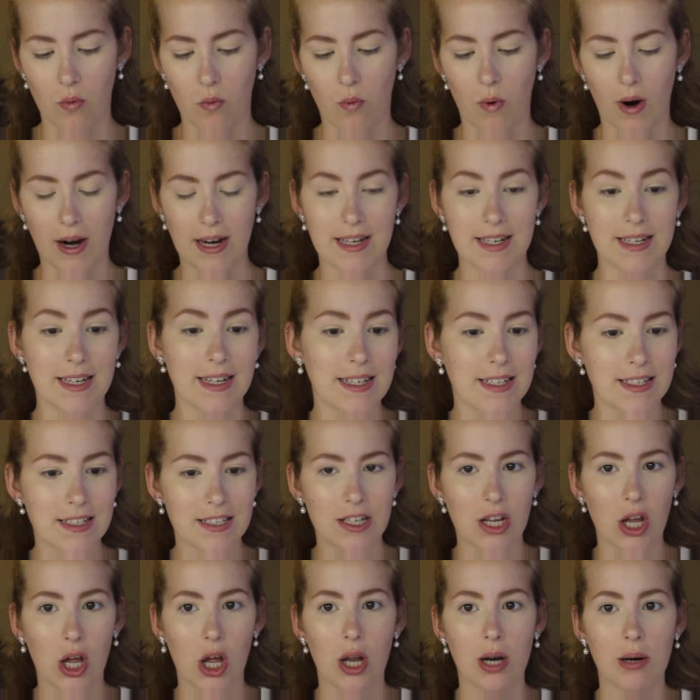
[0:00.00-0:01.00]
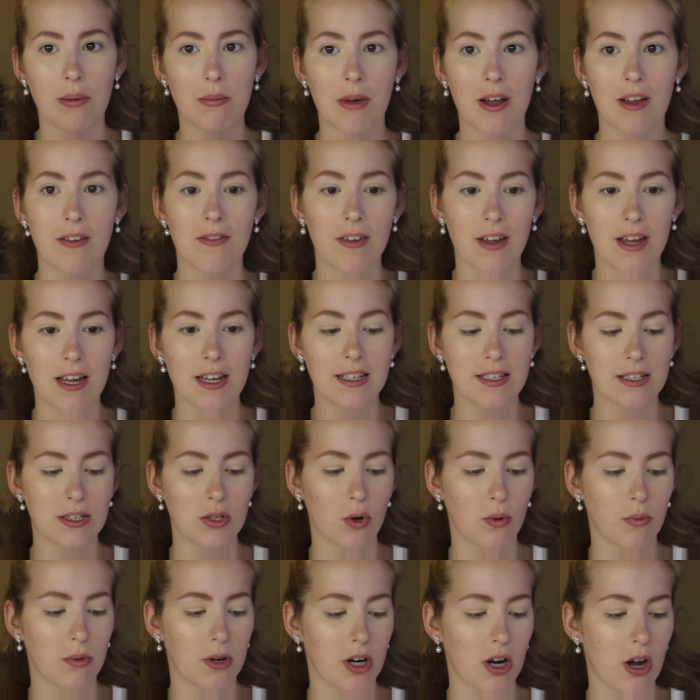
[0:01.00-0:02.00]
whiteness on my face.
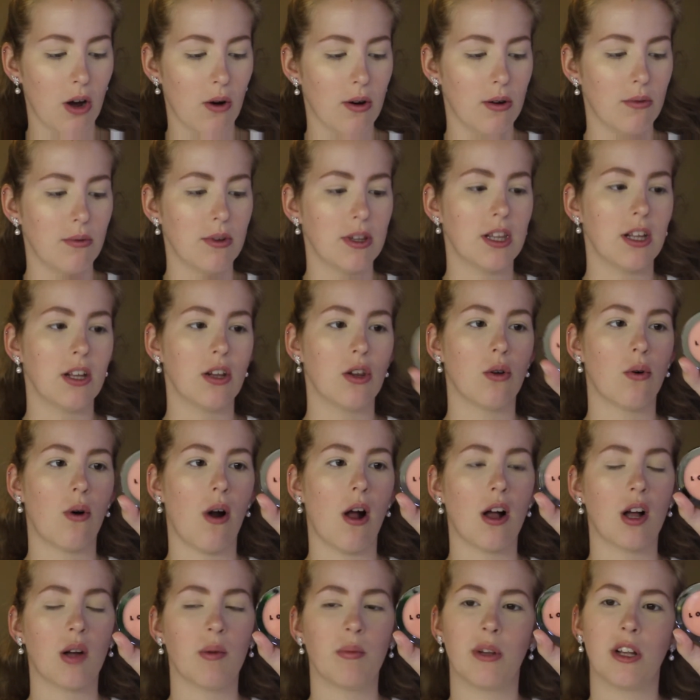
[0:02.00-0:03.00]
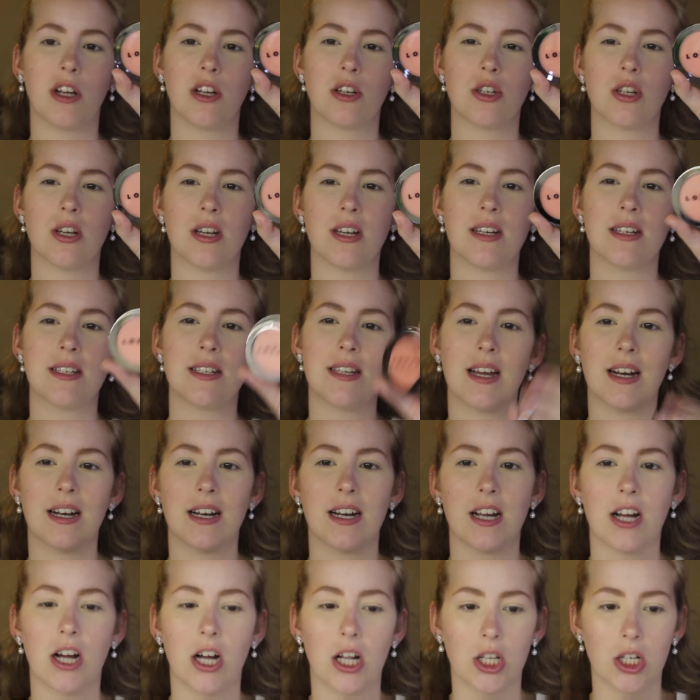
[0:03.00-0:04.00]
So I'm going to go in with the Lorac blush in
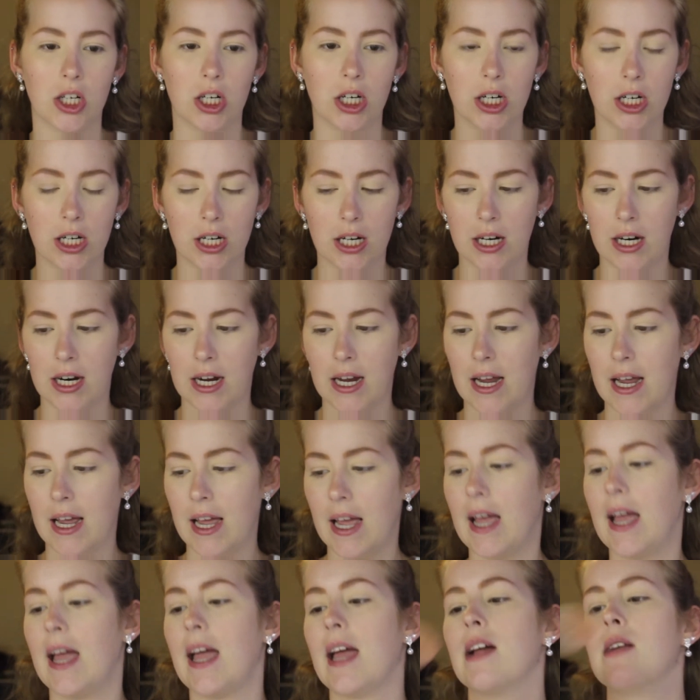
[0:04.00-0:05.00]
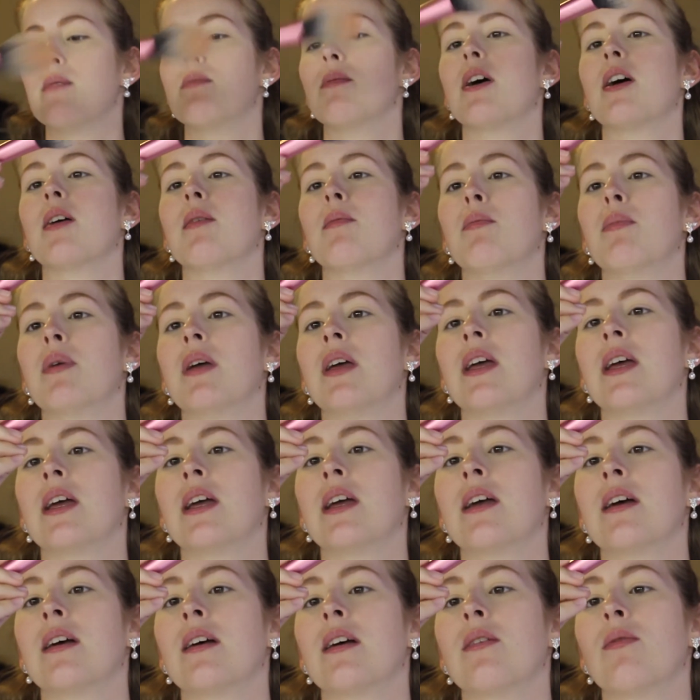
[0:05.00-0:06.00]
Technicolor and my
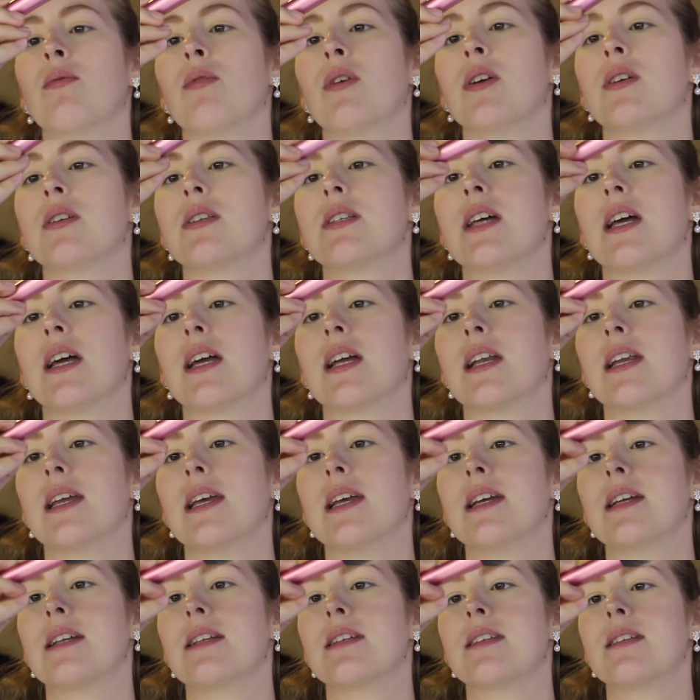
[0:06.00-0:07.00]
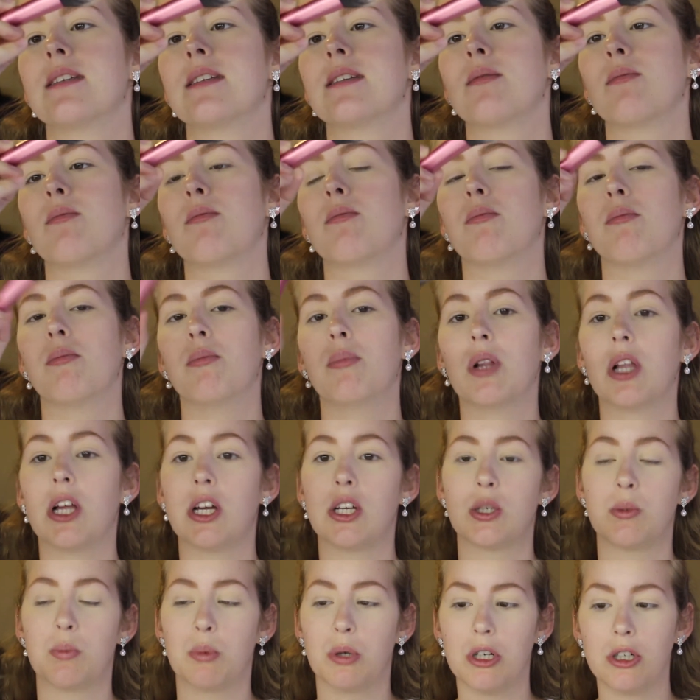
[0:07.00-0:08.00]
big Real Techniques
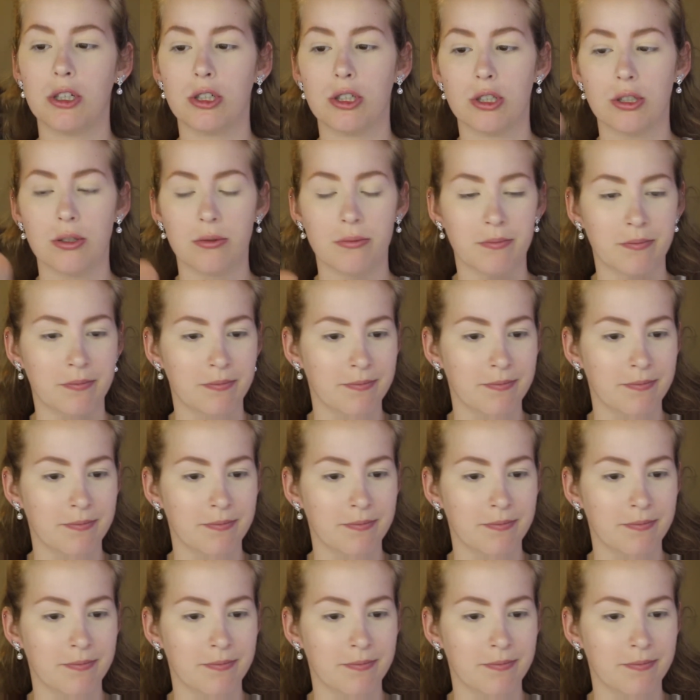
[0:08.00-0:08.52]
blush brush,